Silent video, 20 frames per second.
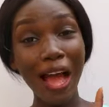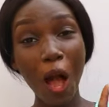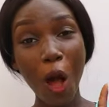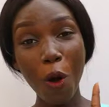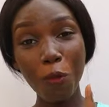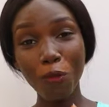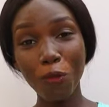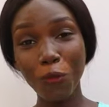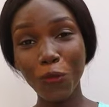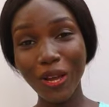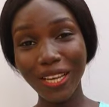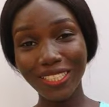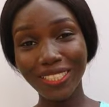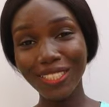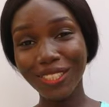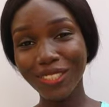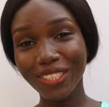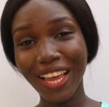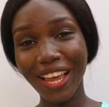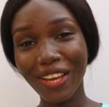I'll be
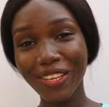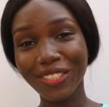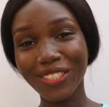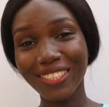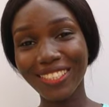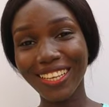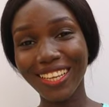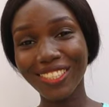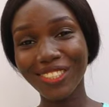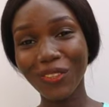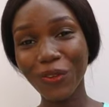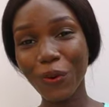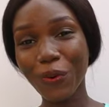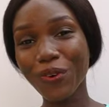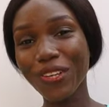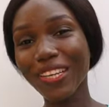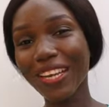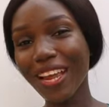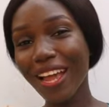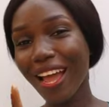waiting to hear your success
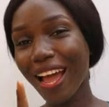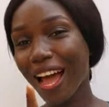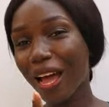story.